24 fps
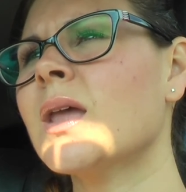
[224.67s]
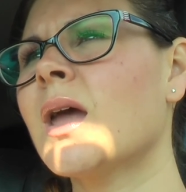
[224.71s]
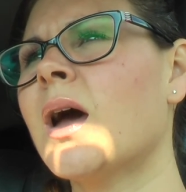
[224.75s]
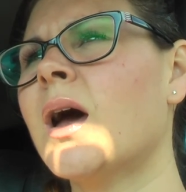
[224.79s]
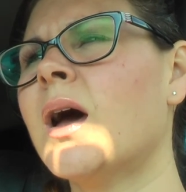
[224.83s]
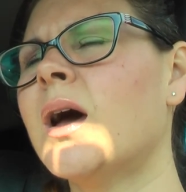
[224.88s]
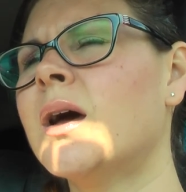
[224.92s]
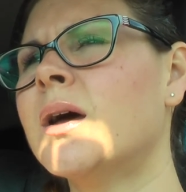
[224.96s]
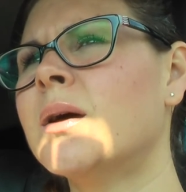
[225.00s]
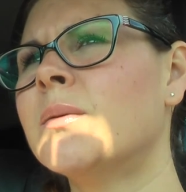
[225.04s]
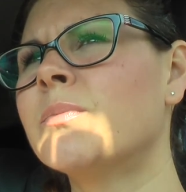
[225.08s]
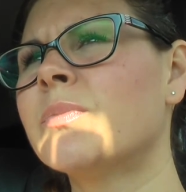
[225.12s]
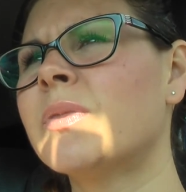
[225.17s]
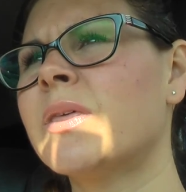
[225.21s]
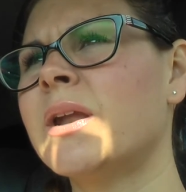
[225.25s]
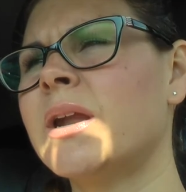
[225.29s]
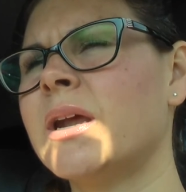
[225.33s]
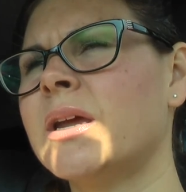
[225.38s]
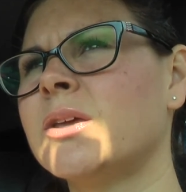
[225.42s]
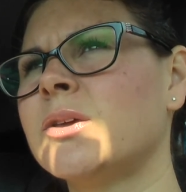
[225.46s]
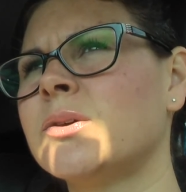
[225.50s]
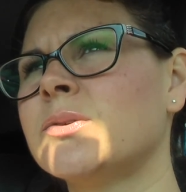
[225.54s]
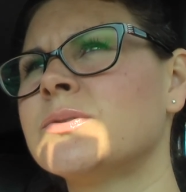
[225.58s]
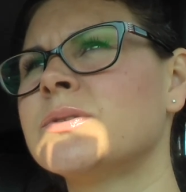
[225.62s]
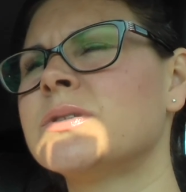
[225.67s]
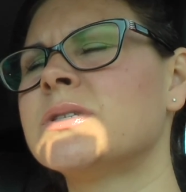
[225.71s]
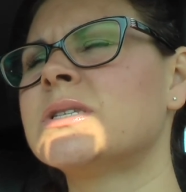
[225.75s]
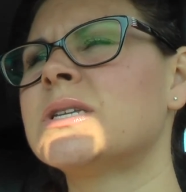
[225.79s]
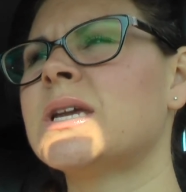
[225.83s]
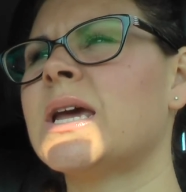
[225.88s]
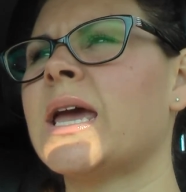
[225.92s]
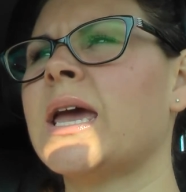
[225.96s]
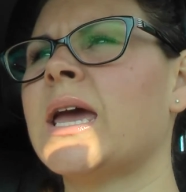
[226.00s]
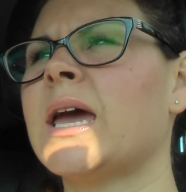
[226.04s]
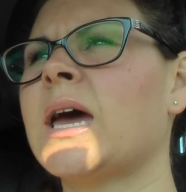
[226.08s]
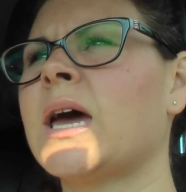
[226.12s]
um, that I
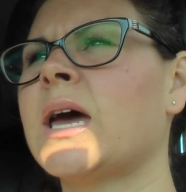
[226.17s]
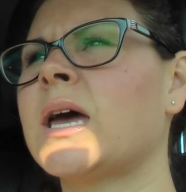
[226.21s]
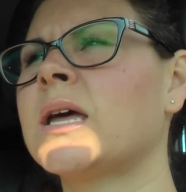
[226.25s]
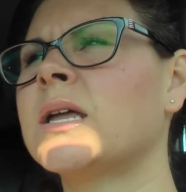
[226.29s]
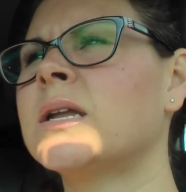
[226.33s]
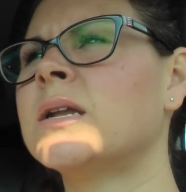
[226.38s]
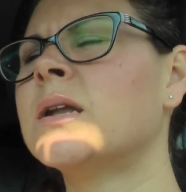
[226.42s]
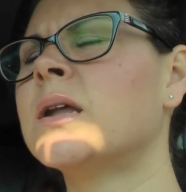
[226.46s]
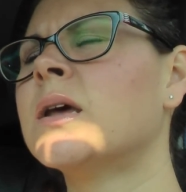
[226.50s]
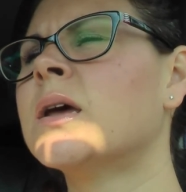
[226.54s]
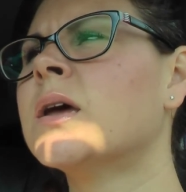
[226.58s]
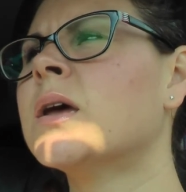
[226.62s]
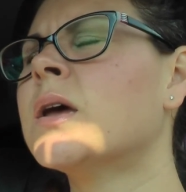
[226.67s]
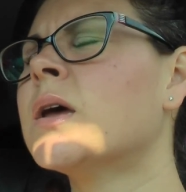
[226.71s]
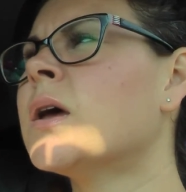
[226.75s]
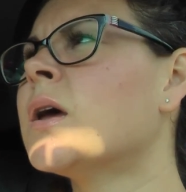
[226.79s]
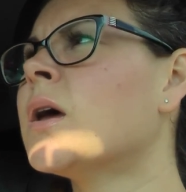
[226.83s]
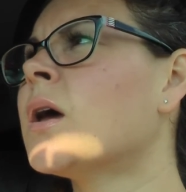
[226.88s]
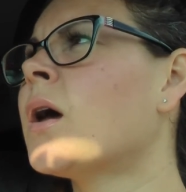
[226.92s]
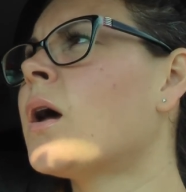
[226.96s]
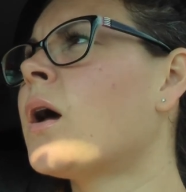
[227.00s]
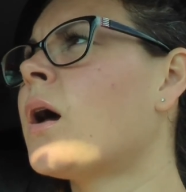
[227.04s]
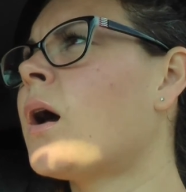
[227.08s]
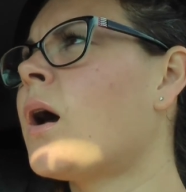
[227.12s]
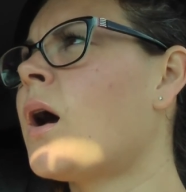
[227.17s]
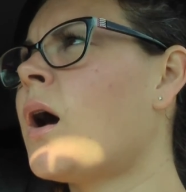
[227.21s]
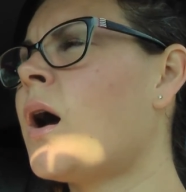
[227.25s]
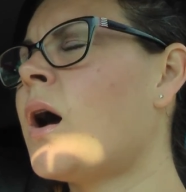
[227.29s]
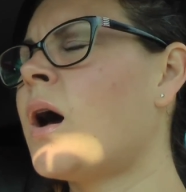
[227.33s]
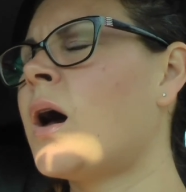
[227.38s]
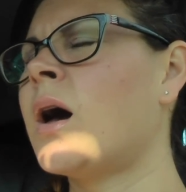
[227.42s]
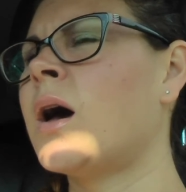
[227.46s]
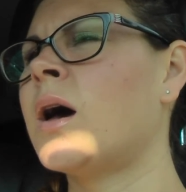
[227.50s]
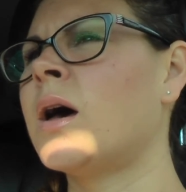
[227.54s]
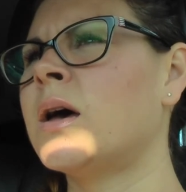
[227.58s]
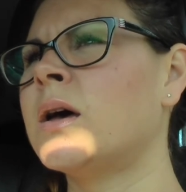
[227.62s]
used and
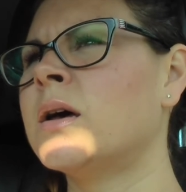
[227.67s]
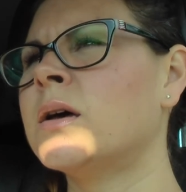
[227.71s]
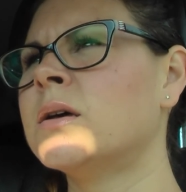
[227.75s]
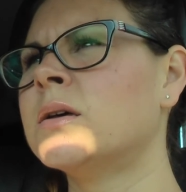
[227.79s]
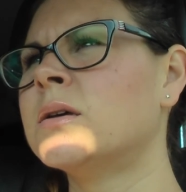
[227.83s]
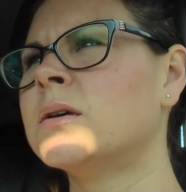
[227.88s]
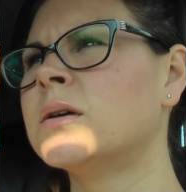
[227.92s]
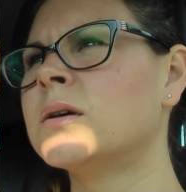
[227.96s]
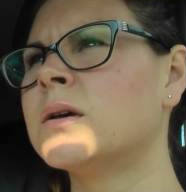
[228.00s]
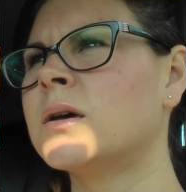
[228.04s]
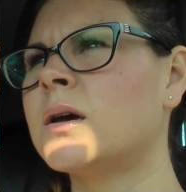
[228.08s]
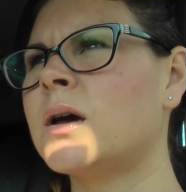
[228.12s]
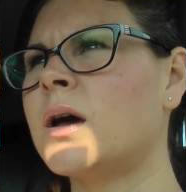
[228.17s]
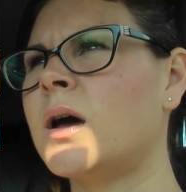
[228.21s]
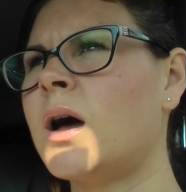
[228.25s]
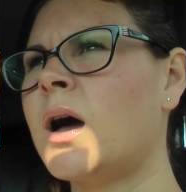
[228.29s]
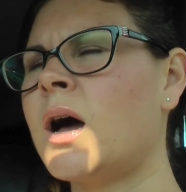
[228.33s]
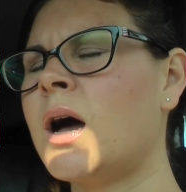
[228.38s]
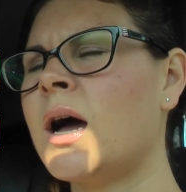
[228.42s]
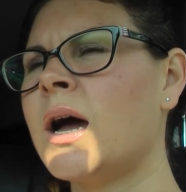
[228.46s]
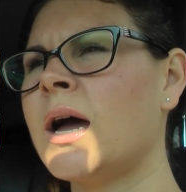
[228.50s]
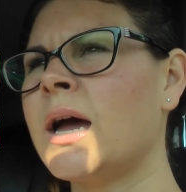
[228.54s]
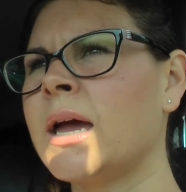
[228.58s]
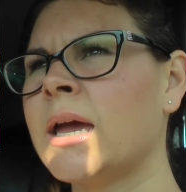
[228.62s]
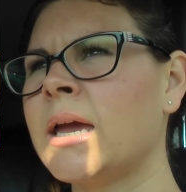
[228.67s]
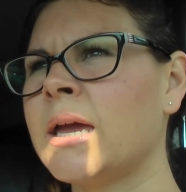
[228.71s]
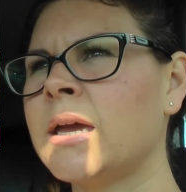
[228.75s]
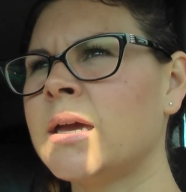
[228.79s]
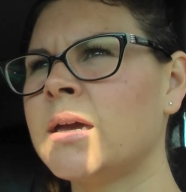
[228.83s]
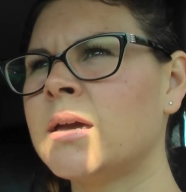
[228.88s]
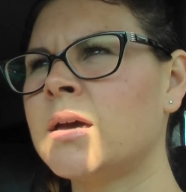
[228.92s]
uh, I